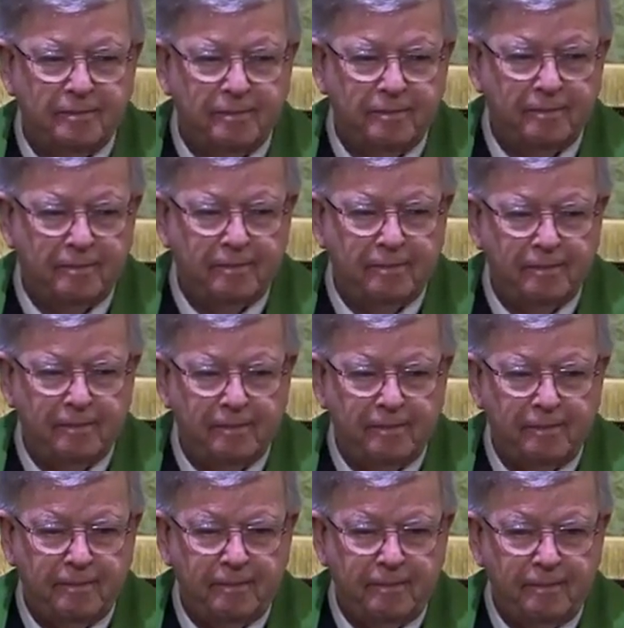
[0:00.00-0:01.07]

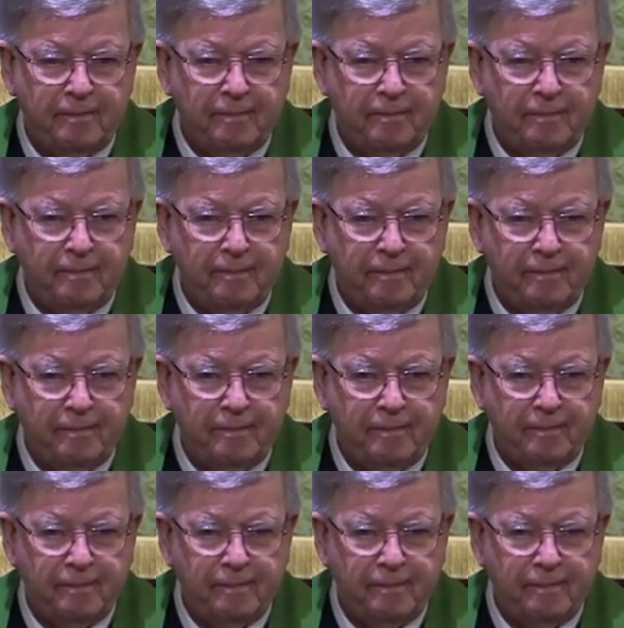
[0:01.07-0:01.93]
Nothing is said.